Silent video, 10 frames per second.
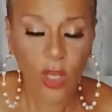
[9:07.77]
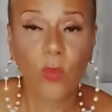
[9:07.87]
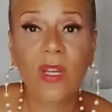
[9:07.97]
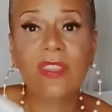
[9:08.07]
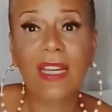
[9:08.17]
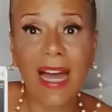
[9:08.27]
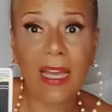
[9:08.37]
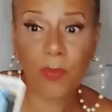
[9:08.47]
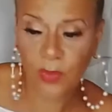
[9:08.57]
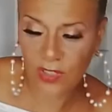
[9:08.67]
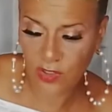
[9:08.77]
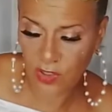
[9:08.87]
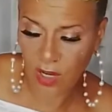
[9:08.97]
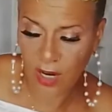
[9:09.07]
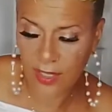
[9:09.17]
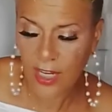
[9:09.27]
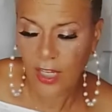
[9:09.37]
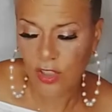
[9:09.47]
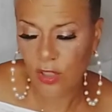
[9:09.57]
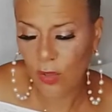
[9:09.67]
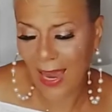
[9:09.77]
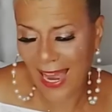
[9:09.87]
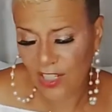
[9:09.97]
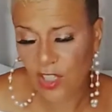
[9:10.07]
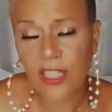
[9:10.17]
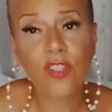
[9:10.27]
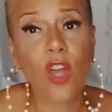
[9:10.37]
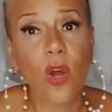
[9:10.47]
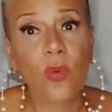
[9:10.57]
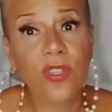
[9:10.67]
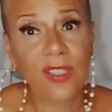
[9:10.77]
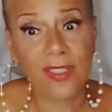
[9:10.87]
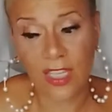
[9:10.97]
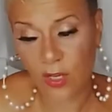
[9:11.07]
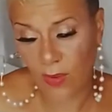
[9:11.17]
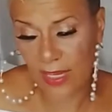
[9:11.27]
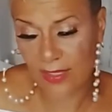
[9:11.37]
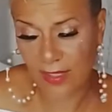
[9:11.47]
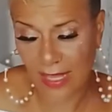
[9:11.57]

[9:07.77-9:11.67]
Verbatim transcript: With the High Priestess card, you actually know the secrets.